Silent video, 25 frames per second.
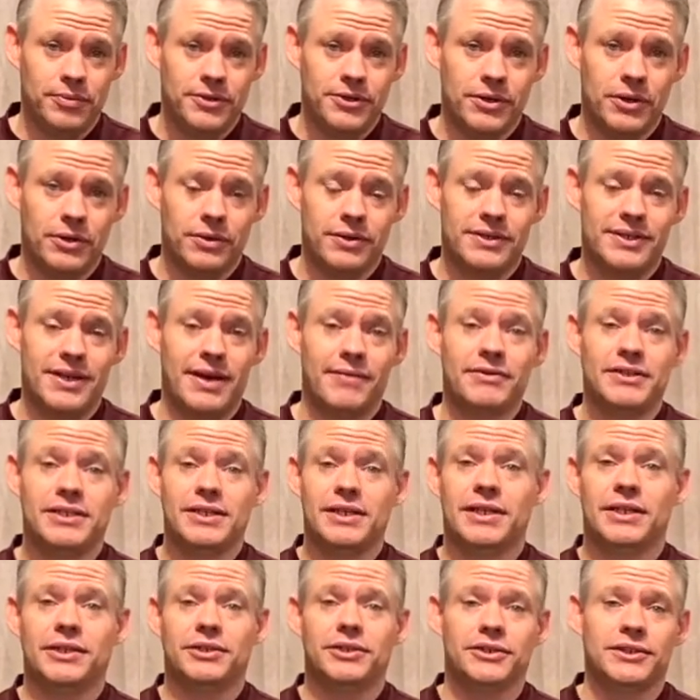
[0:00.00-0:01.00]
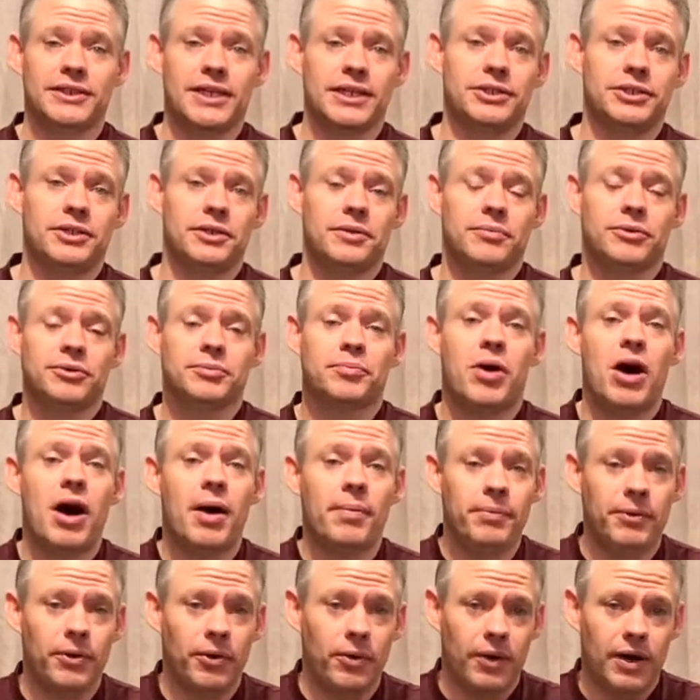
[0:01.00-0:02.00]
So the 17-inch is actually the most
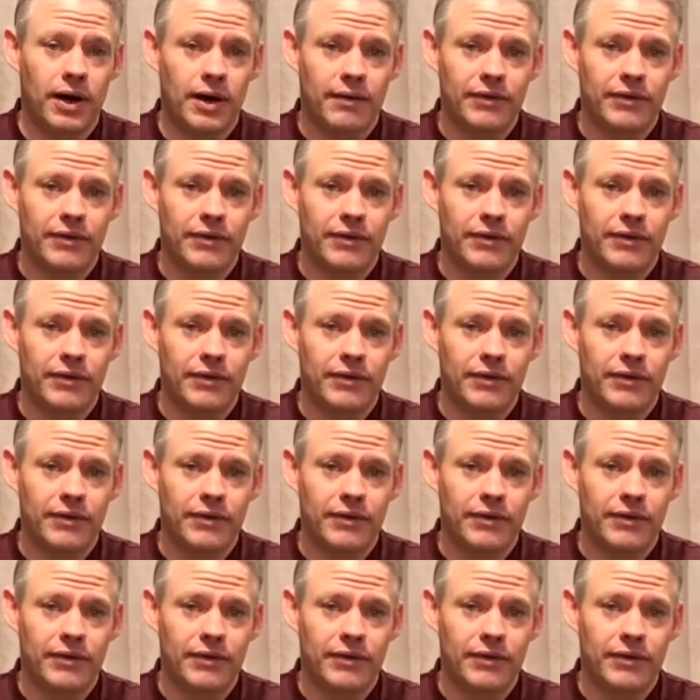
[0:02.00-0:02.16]
popular one.